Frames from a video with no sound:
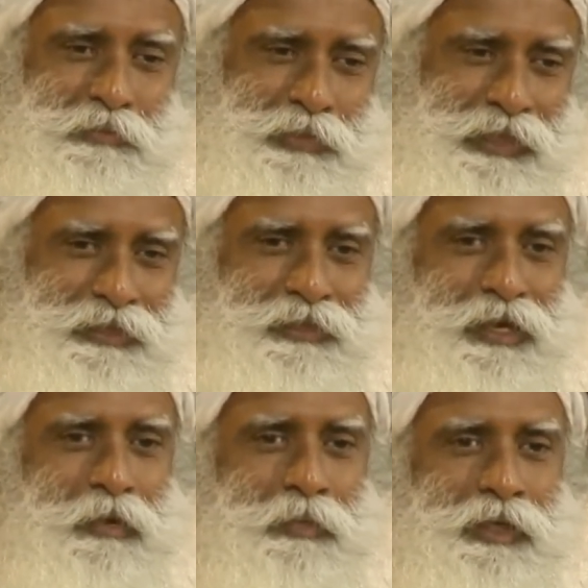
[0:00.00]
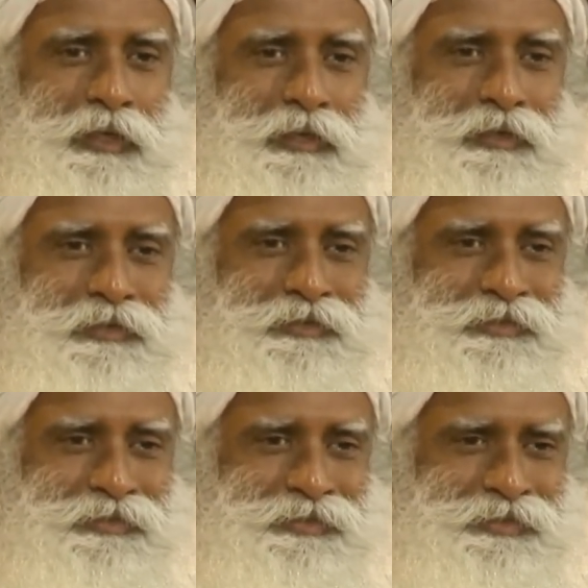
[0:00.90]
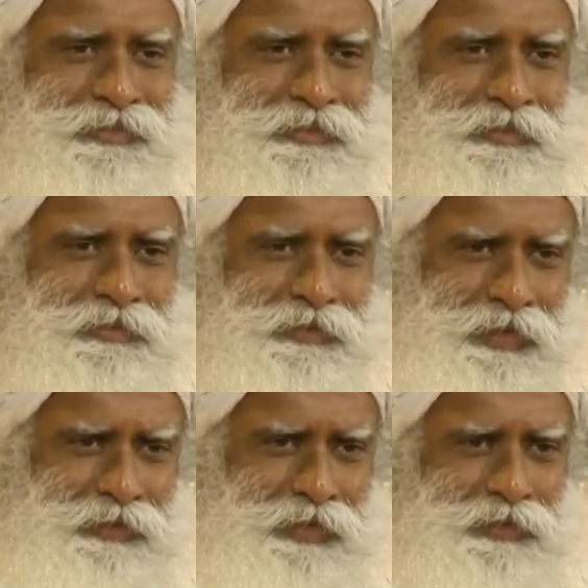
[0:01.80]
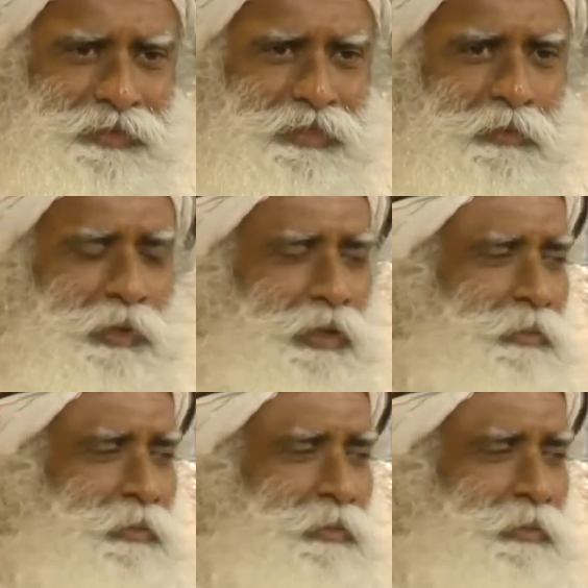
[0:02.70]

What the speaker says: built an army. Yeah, it's a Tamil